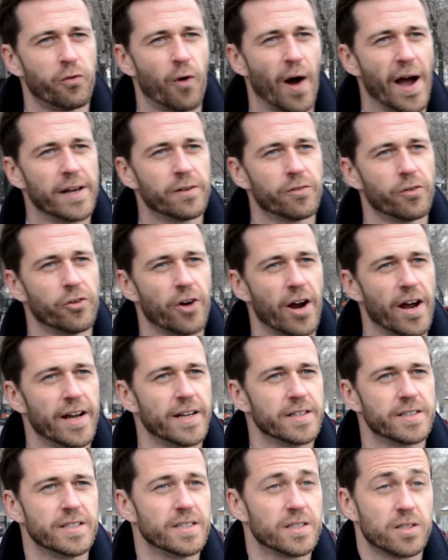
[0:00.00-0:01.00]
wide
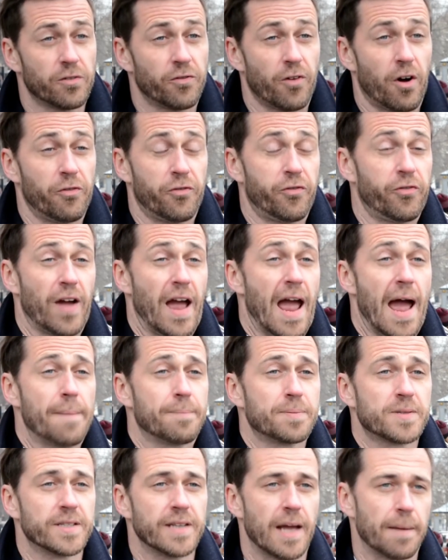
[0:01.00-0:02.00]
varieties of
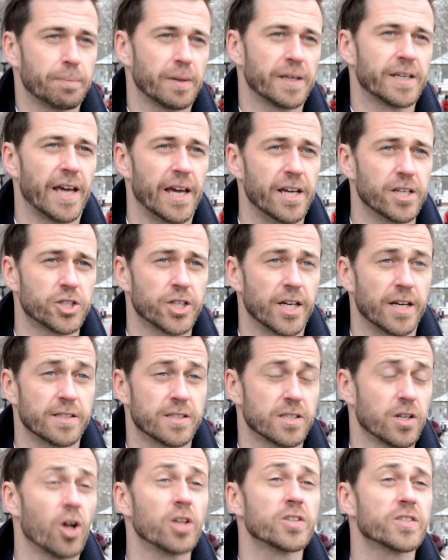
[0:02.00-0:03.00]
apps and
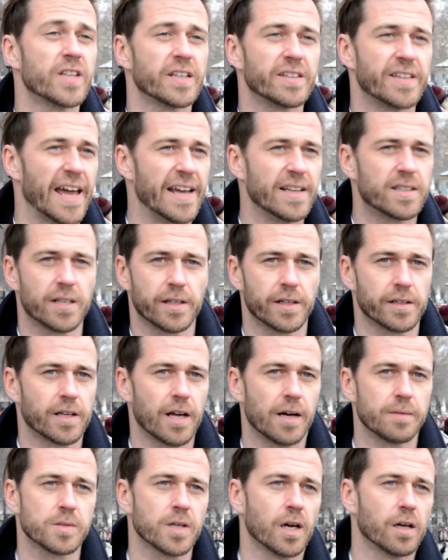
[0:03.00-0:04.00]
applications, and also the data that
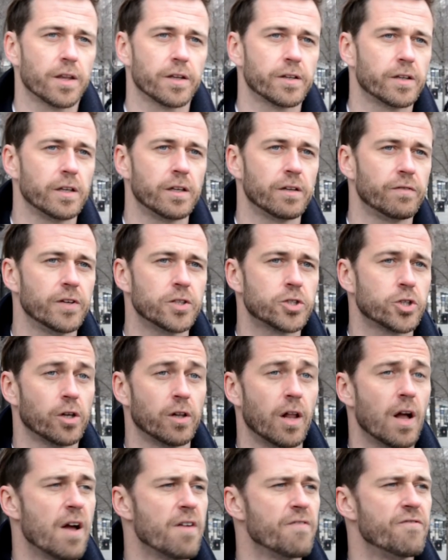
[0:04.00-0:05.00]
comes out of the
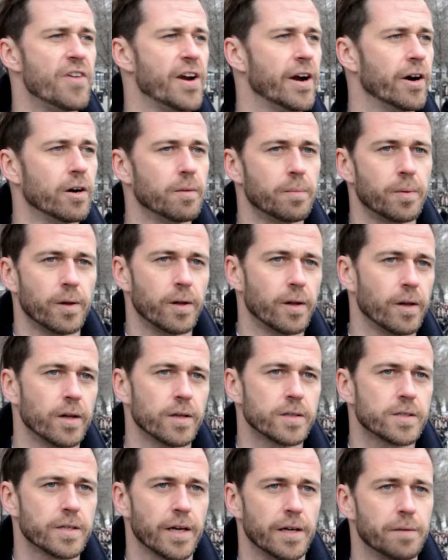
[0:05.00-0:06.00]
individual
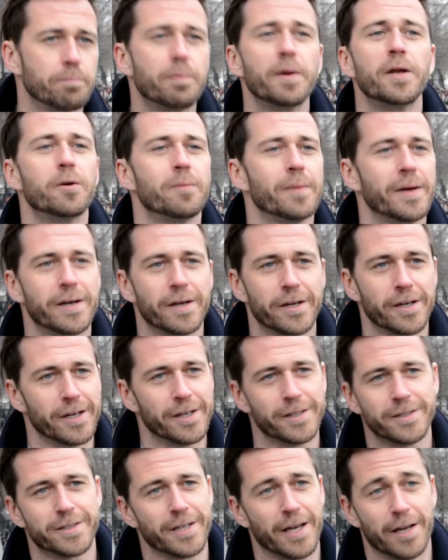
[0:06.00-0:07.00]
wearables and
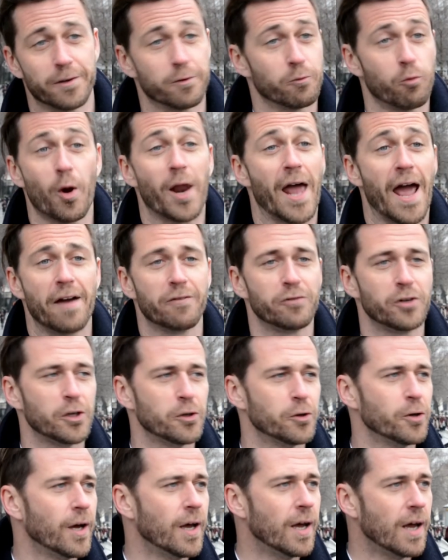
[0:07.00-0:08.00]
pedometers and what have
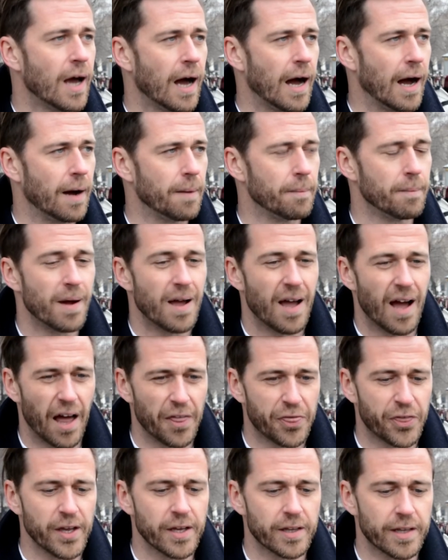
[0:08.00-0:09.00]
you.
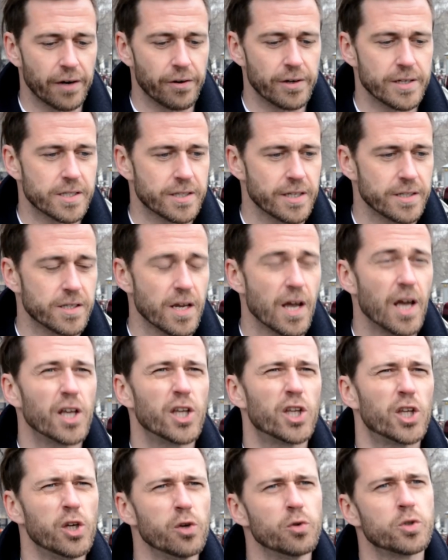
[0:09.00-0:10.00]
I think there is this
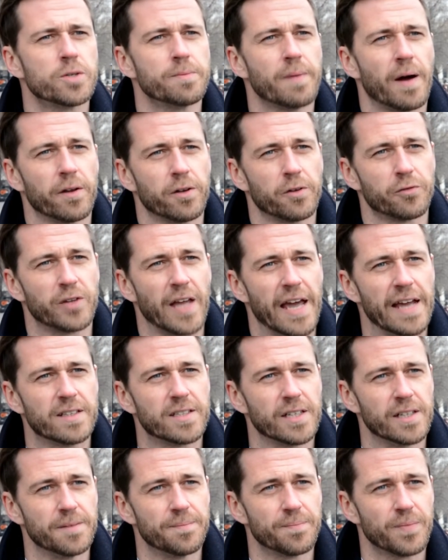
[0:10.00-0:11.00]
huge amount of
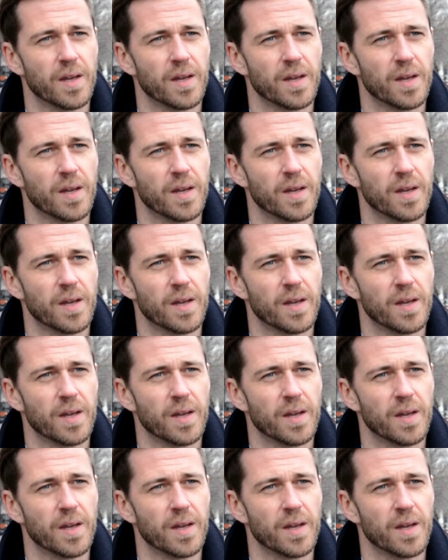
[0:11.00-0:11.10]
data